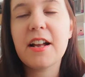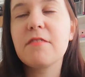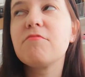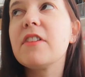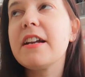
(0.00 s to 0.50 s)
And I
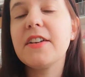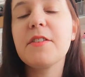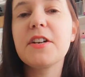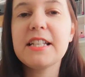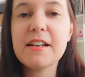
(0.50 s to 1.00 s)
really,
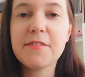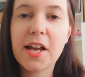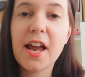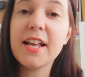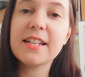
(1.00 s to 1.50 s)
really want to see your
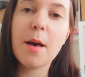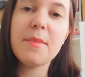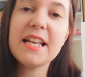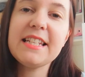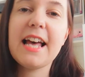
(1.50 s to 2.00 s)
photos.
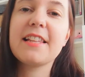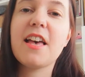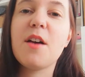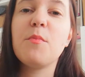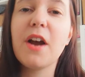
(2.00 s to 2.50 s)
And please tag
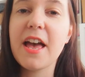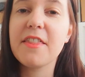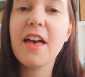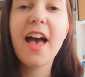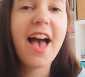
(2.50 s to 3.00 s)
them
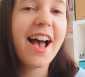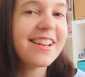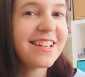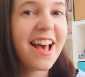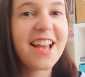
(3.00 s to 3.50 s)
with
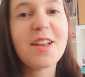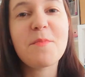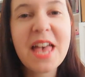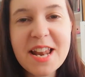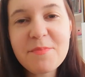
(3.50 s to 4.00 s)
hashtag
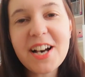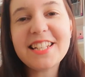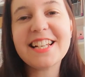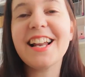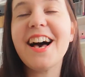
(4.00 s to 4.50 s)
Pin
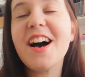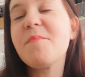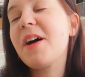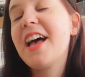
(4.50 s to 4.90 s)
Party Club.